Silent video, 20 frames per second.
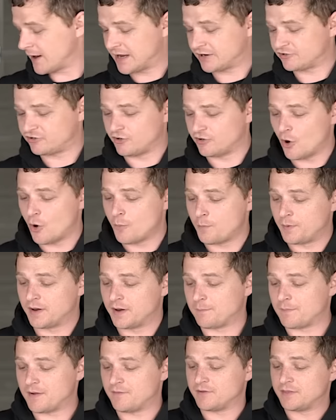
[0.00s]
I actually opened
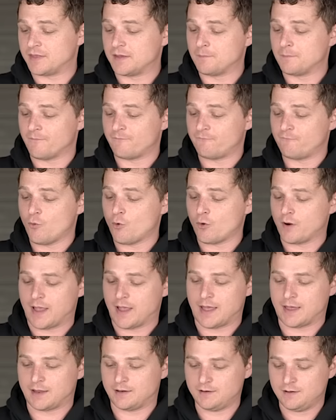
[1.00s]
up everything
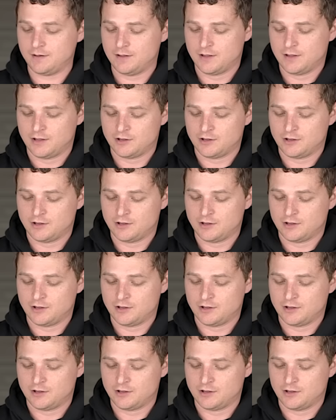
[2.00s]
beforehand